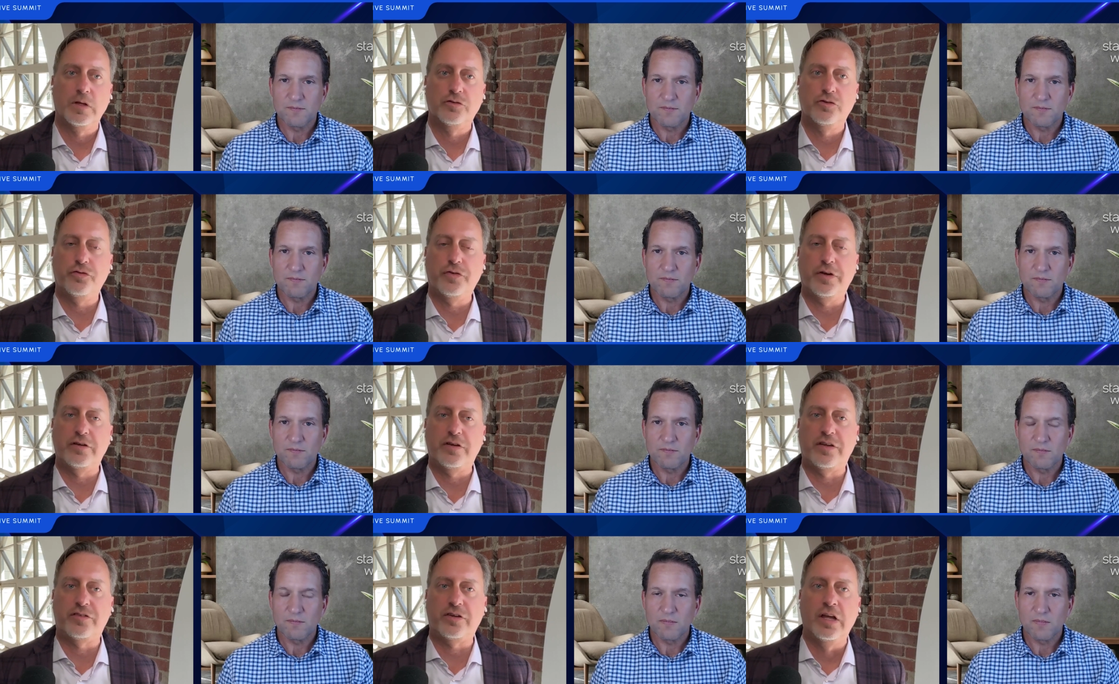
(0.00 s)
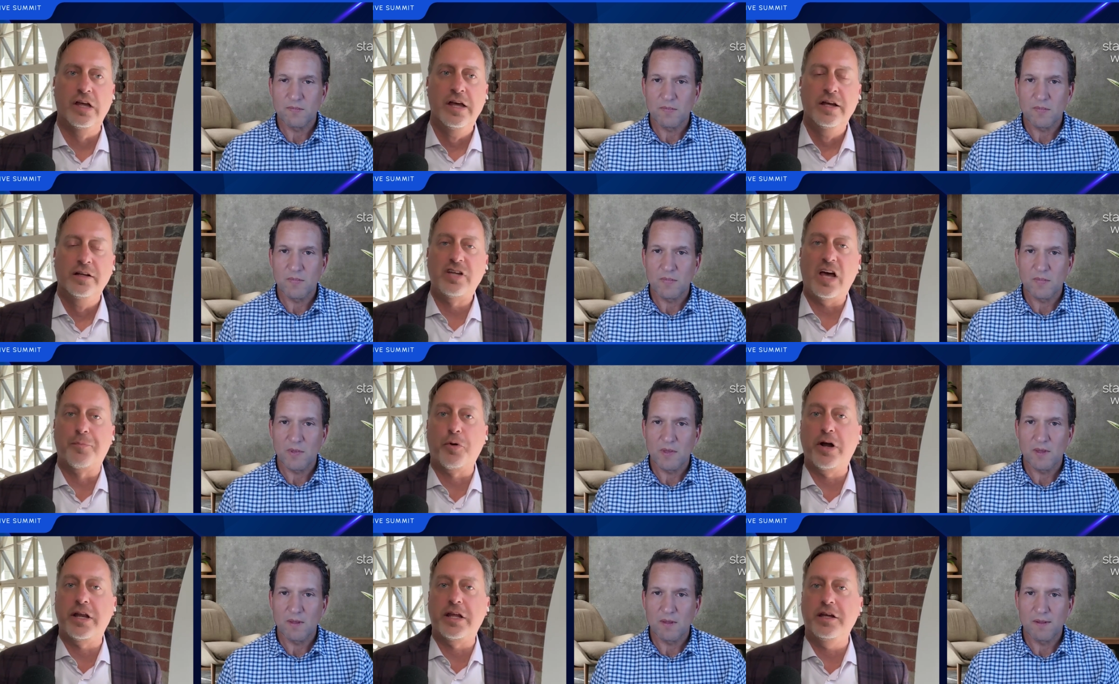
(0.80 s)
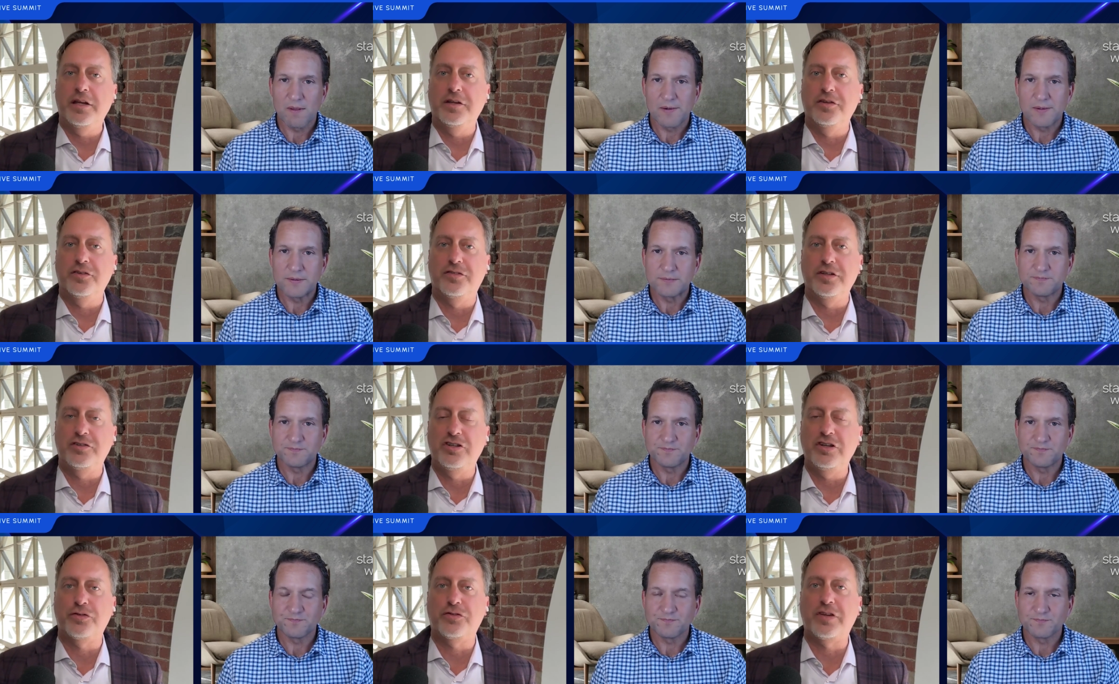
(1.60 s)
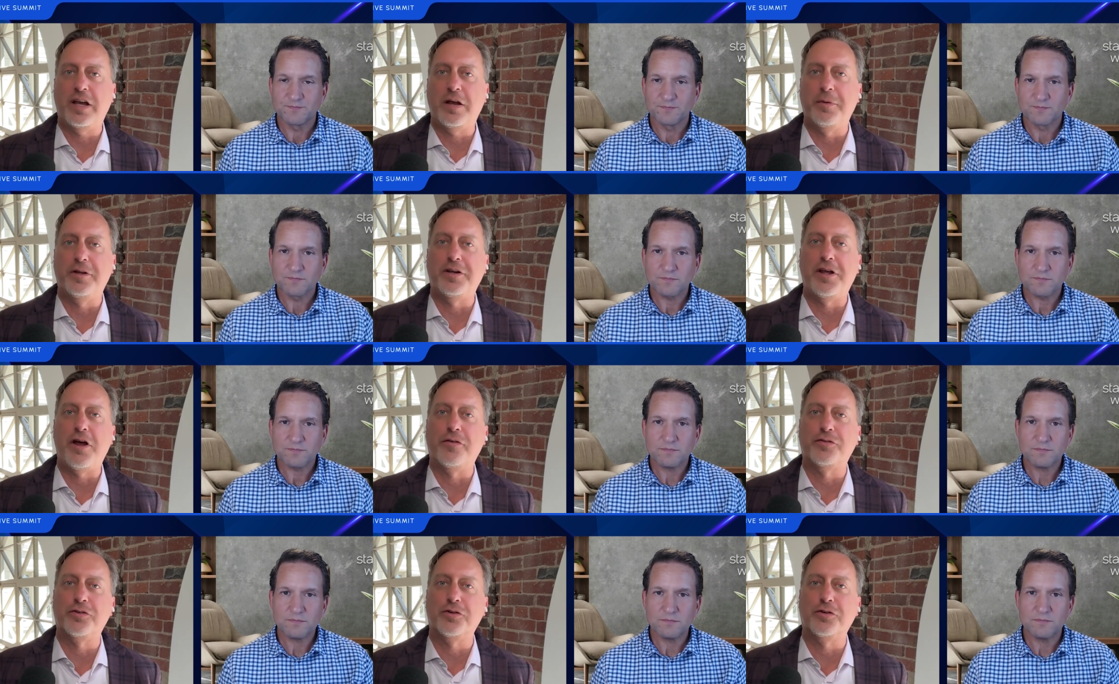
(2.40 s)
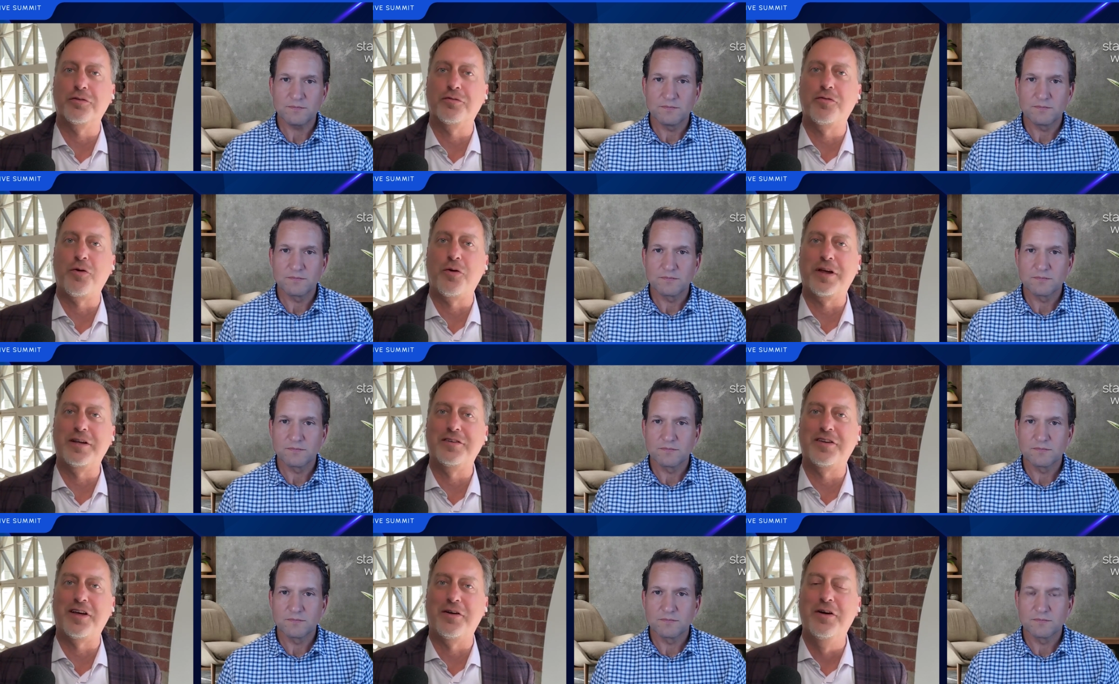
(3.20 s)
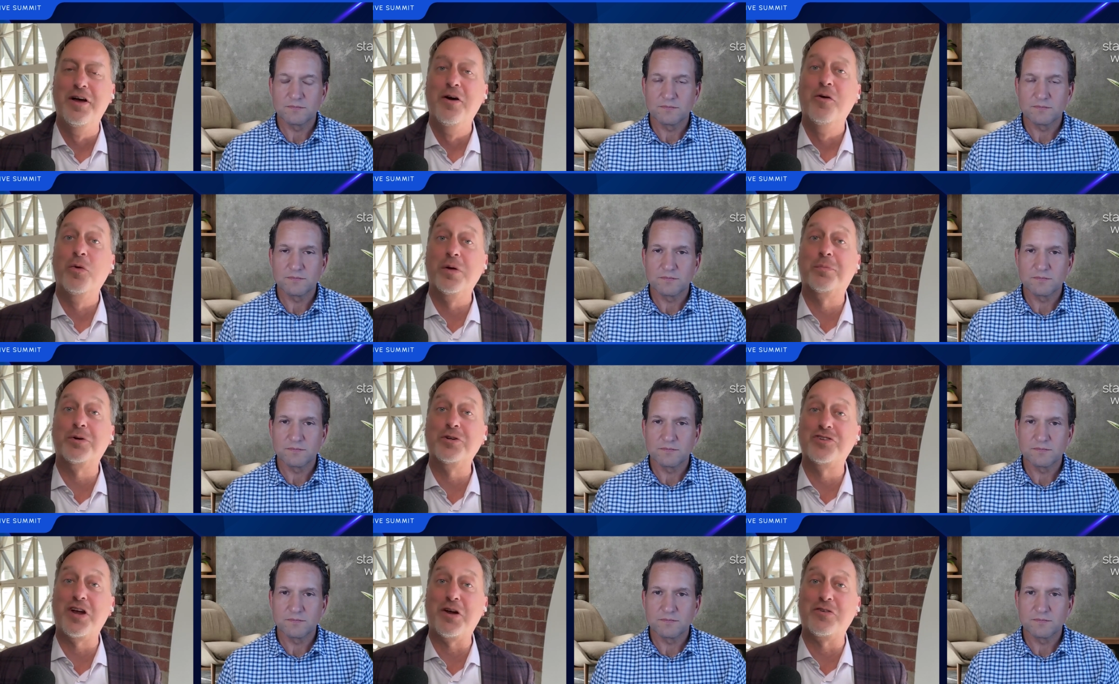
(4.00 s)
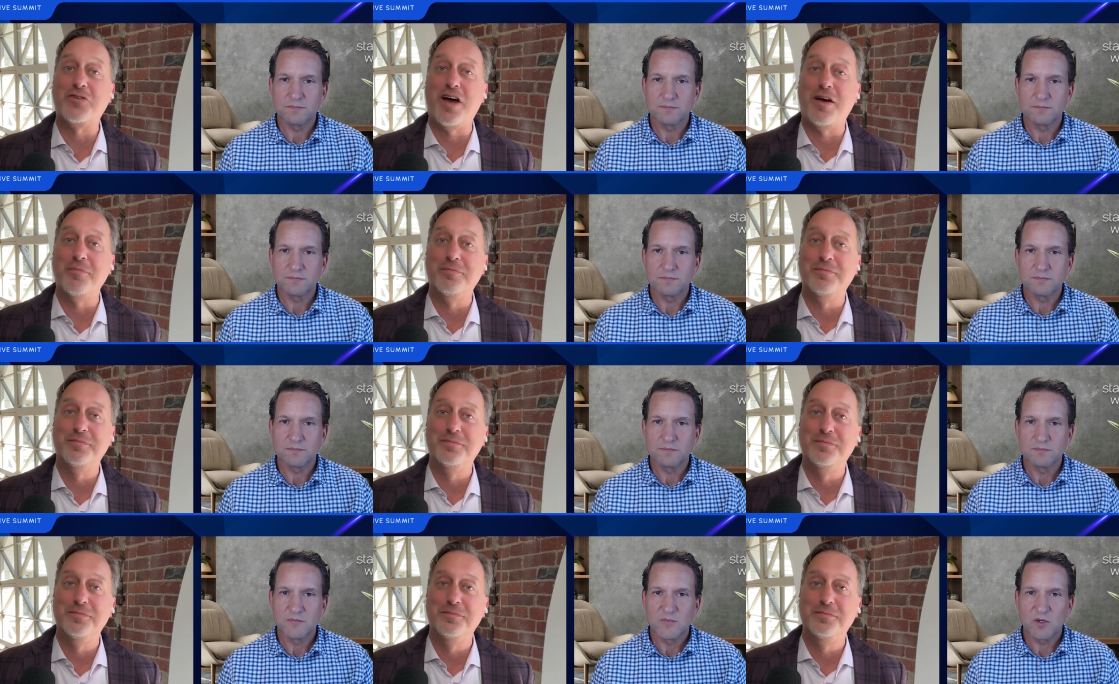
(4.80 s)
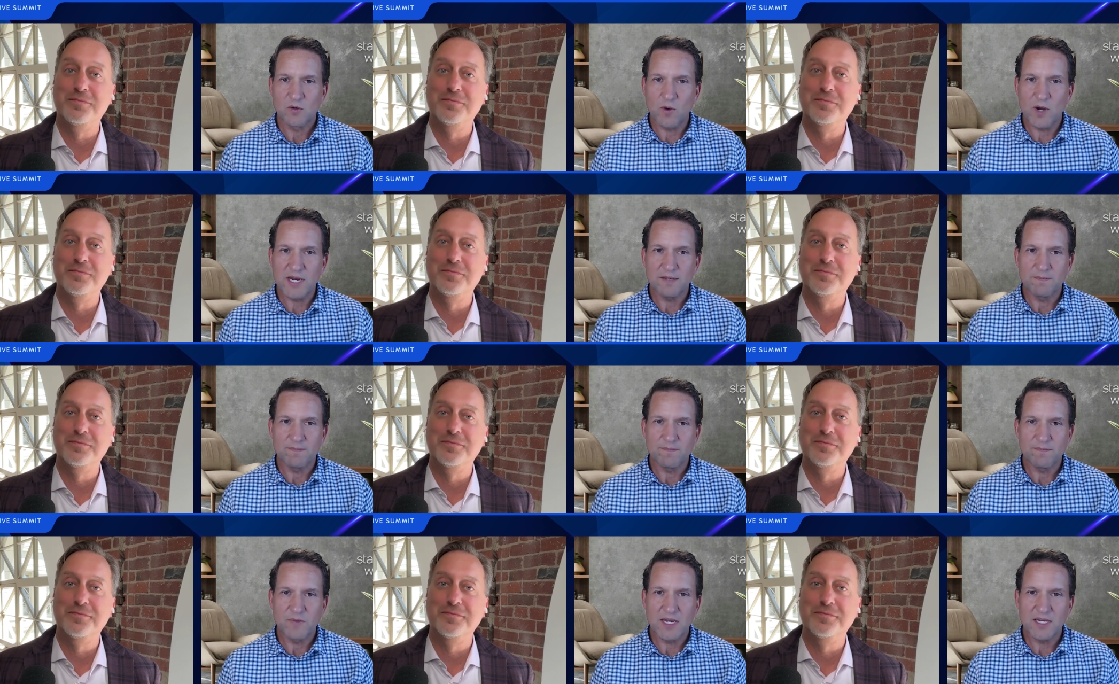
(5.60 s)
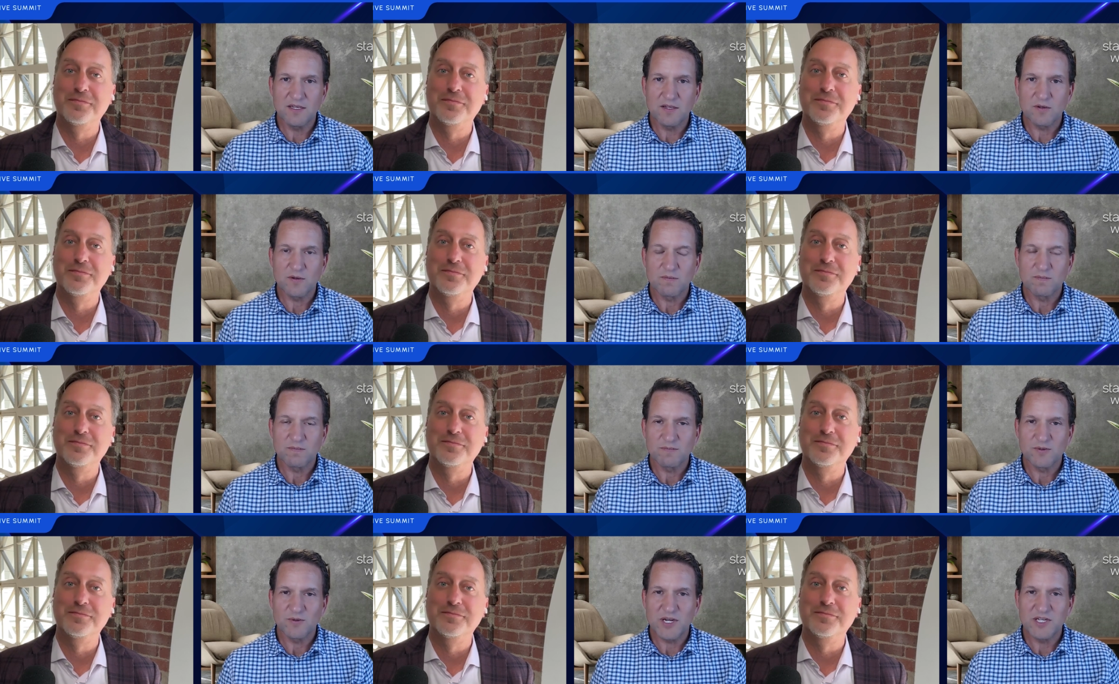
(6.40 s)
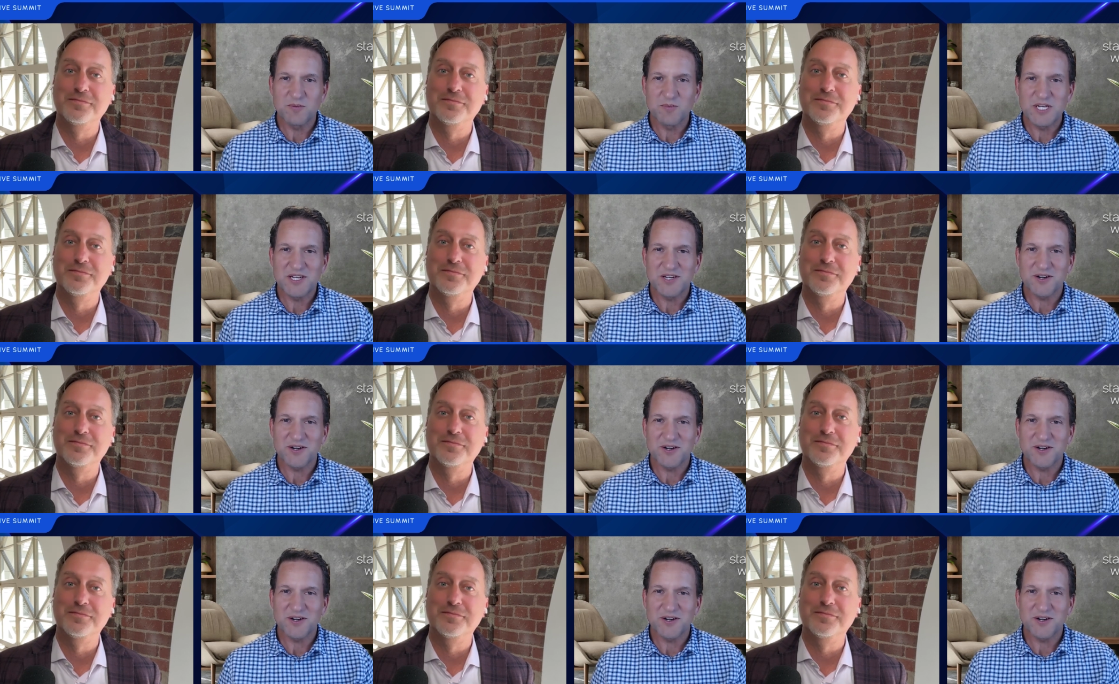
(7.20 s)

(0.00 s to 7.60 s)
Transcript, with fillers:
Speaker 1: Just fantastic. Todd Brady is the Chief Sustainability Officer for Intel. We appreciate your time.
Speaker 2: Great. Thank you. Great to be